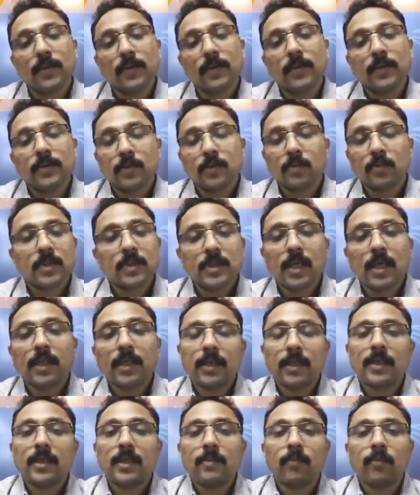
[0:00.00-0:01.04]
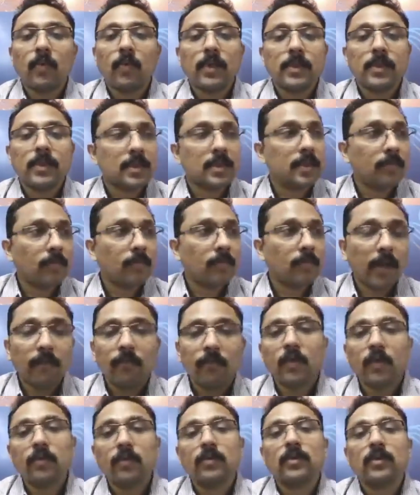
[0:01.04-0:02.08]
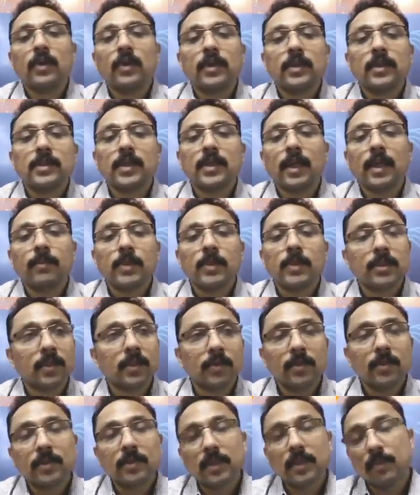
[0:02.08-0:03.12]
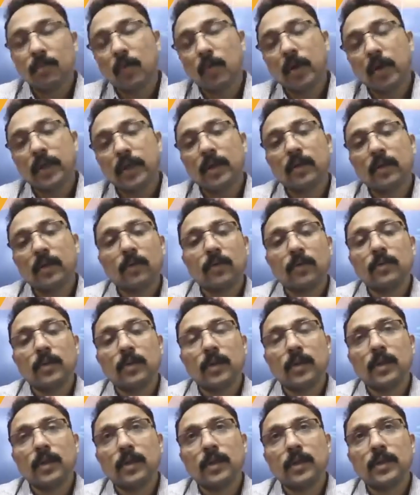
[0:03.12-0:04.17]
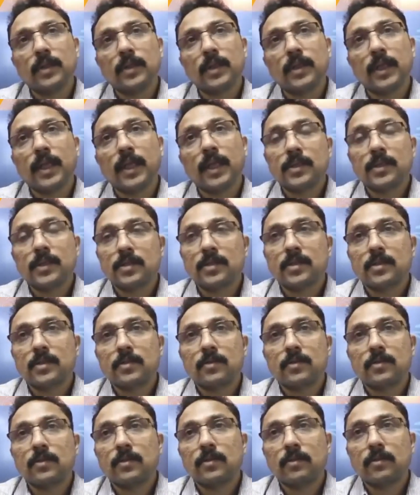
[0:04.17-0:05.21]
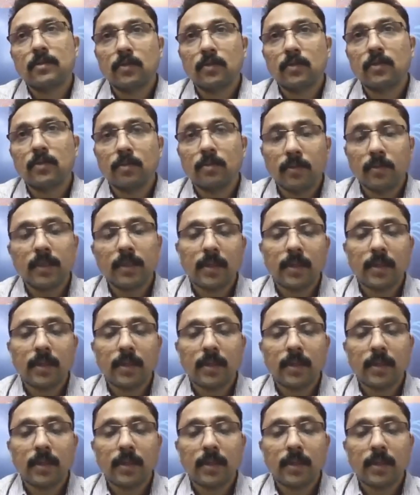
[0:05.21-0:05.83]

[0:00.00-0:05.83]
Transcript: So these are the key points in my view. Cybersecurity 3.0 takes to be